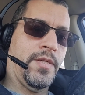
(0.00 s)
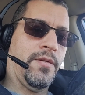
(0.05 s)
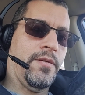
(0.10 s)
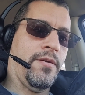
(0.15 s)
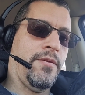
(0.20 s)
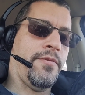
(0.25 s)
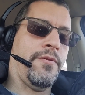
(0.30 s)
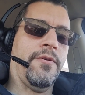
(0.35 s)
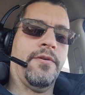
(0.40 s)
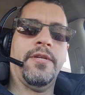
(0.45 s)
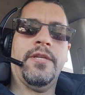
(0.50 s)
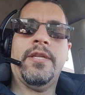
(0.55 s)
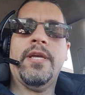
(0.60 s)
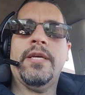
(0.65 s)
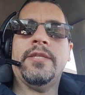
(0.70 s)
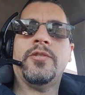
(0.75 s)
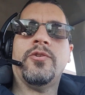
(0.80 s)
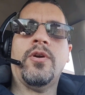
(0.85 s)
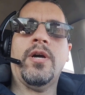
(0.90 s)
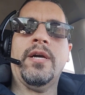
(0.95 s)
a 30-day
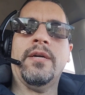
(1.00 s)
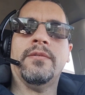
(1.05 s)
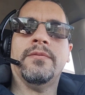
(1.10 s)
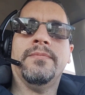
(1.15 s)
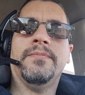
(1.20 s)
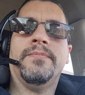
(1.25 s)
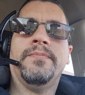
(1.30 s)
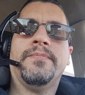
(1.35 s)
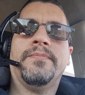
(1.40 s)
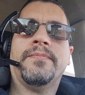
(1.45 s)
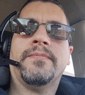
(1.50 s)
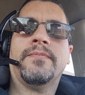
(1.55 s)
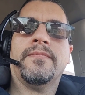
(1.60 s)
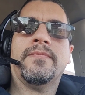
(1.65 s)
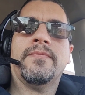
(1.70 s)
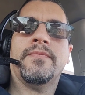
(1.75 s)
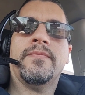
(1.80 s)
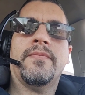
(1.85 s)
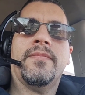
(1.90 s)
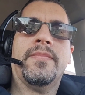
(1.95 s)
trial.
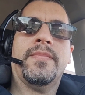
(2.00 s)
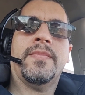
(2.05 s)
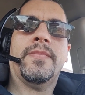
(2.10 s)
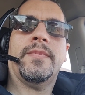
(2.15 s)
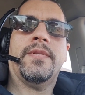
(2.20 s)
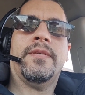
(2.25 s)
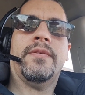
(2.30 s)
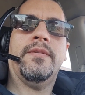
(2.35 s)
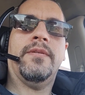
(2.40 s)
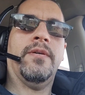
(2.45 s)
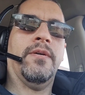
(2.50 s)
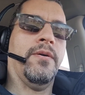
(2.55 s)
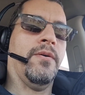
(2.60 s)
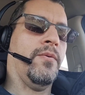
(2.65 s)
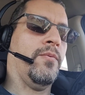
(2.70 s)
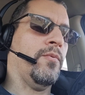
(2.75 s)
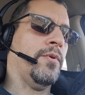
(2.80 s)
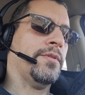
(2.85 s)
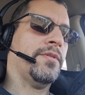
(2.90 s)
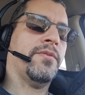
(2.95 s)

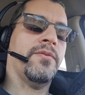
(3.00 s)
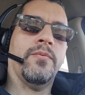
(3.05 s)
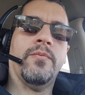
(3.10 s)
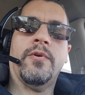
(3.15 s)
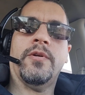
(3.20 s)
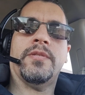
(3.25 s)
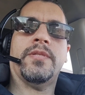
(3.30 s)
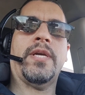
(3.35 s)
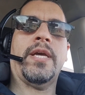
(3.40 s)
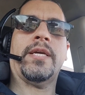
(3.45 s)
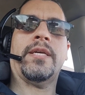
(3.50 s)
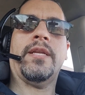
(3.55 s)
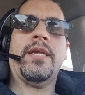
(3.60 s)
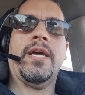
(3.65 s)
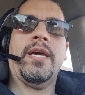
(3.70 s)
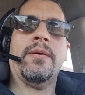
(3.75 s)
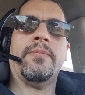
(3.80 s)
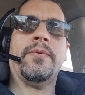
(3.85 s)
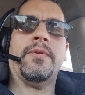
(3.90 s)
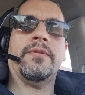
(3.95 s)
What's the worst that can
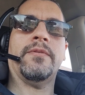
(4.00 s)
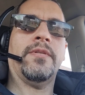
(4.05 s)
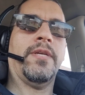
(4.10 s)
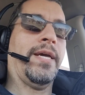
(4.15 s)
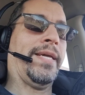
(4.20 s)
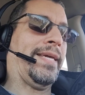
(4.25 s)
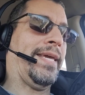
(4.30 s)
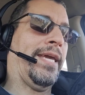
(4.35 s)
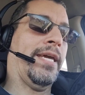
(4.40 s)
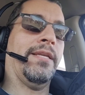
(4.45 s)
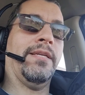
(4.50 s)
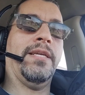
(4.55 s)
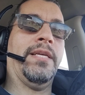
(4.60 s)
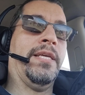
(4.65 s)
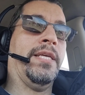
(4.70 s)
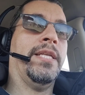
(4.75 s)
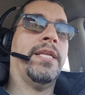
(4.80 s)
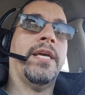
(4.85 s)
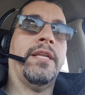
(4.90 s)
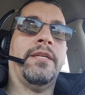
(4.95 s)
happen? I can't
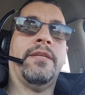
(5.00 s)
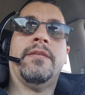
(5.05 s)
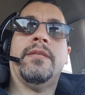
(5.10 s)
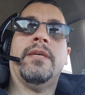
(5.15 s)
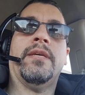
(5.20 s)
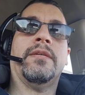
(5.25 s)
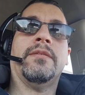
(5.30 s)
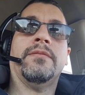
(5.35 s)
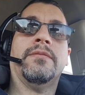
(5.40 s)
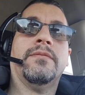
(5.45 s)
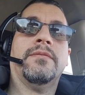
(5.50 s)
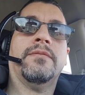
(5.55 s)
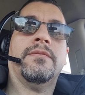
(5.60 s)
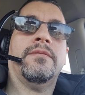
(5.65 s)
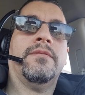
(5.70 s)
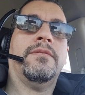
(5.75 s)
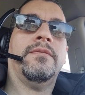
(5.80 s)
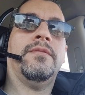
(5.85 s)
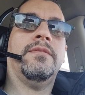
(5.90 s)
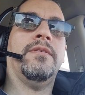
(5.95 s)
eat anything.
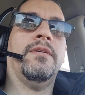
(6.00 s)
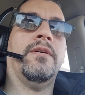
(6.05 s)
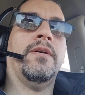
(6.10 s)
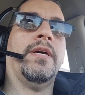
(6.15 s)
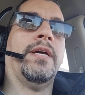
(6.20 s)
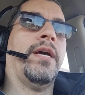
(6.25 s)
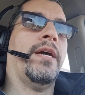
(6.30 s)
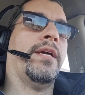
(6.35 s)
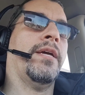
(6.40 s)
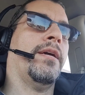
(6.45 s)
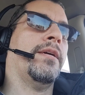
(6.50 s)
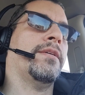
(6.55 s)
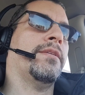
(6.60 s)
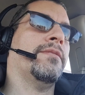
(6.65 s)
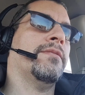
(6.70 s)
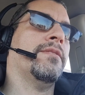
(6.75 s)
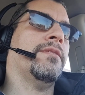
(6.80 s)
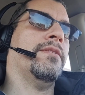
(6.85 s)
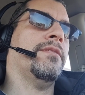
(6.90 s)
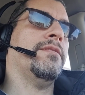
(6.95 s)
I
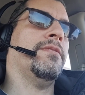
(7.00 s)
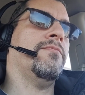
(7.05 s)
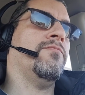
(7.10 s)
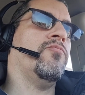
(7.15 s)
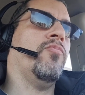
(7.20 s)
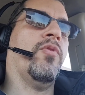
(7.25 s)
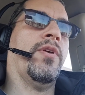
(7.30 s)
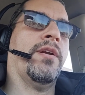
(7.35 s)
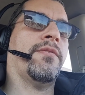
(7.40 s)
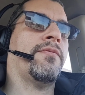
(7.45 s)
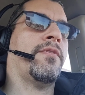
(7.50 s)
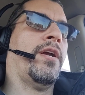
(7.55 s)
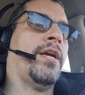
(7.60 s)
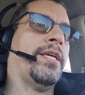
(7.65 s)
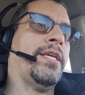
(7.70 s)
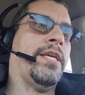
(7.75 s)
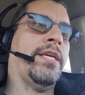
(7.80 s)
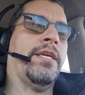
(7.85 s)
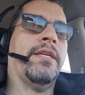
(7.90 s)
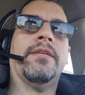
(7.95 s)
whatever I
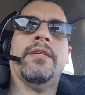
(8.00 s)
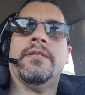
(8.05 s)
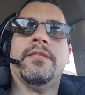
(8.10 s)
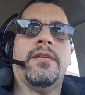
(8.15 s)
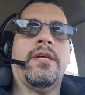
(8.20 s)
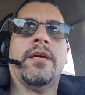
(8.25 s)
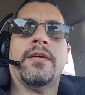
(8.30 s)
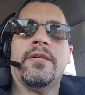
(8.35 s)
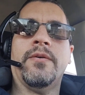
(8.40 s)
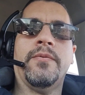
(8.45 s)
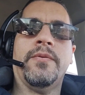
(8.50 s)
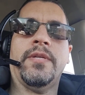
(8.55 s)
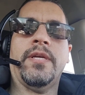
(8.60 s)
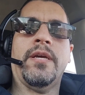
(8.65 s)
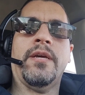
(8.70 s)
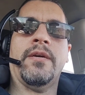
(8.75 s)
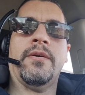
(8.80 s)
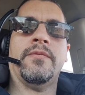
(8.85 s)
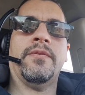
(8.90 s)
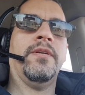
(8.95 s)
eat, it's not going
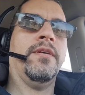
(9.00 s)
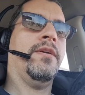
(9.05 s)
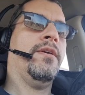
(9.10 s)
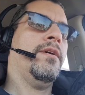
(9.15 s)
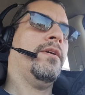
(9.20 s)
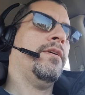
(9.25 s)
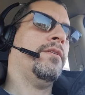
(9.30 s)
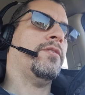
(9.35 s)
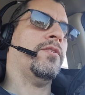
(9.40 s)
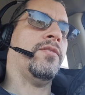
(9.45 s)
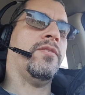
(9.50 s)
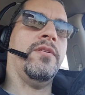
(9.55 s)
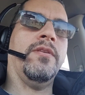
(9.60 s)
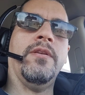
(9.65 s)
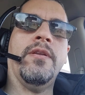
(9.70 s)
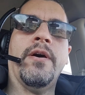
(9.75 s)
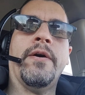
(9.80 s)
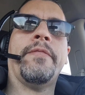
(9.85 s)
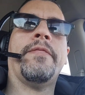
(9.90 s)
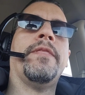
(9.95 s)
down. Just
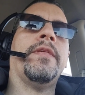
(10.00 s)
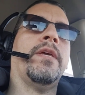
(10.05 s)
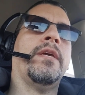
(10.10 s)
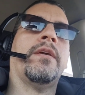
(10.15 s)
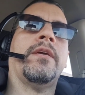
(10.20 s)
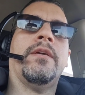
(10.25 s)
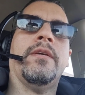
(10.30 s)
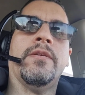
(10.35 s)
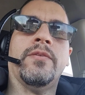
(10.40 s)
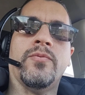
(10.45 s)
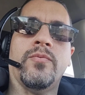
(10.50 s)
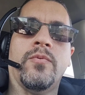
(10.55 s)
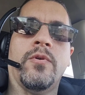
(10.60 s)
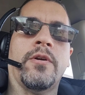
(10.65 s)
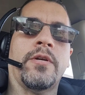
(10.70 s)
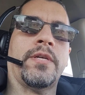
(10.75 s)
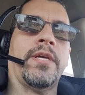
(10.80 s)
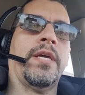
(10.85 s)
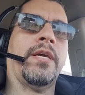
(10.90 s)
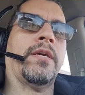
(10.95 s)
nothing is
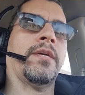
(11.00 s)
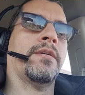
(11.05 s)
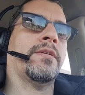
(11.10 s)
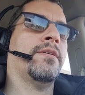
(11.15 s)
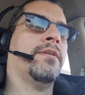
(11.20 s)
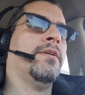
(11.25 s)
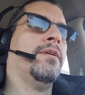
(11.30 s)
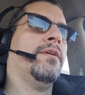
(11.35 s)
working.